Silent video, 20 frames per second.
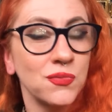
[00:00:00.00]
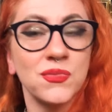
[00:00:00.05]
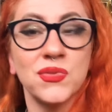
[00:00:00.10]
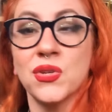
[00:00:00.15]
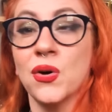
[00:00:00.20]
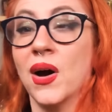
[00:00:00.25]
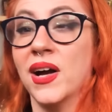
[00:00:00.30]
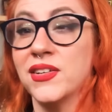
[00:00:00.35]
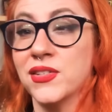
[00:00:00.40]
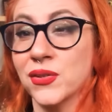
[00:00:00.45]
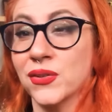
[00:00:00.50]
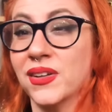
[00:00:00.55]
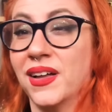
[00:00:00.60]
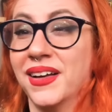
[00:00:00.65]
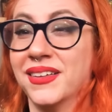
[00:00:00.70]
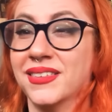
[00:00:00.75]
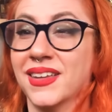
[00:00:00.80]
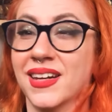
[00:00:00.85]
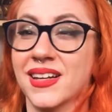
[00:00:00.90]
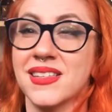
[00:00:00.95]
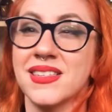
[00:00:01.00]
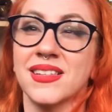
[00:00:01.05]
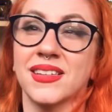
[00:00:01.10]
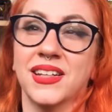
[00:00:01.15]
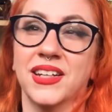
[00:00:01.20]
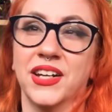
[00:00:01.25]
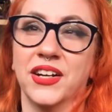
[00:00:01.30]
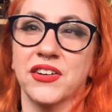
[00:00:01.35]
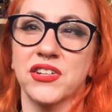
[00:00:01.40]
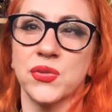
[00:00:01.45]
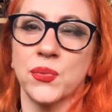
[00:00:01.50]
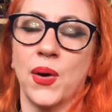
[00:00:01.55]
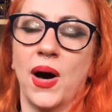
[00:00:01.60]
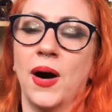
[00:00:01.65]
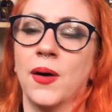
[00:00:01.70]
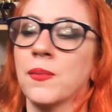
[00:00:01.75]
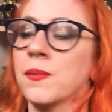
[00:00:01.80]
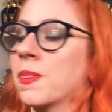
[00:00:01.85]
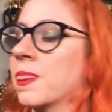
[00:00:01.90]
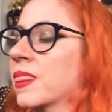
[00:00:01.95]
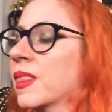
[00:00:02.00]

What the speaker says: So I do like that it's linear as well.